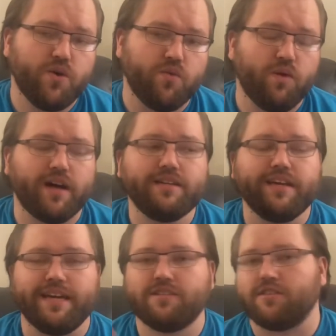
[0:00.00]
One,
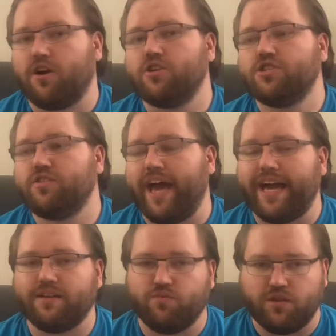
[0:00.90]
it's larger
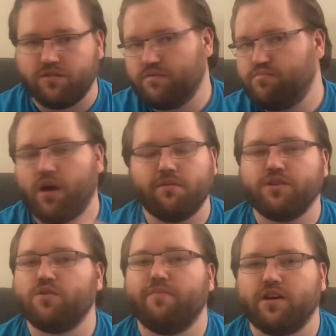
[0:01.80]
and will probably
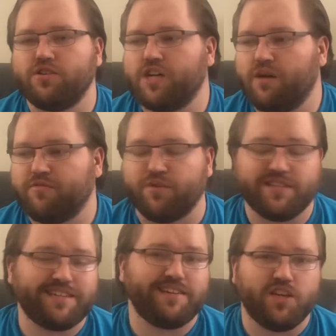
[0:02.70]
do a better job of
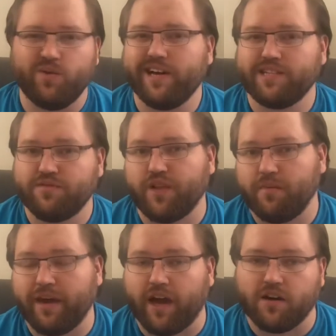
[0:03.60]
protecting you against
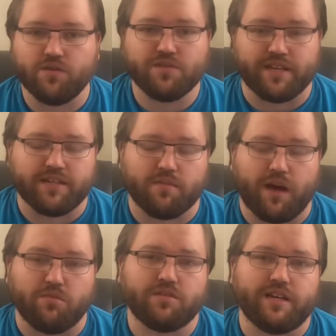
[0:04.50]
flaming arrows, as the
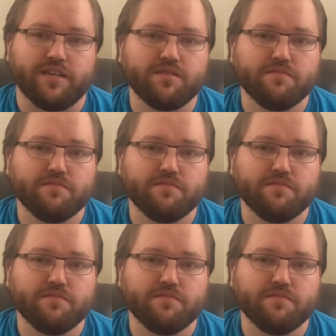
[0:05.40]
Bible says.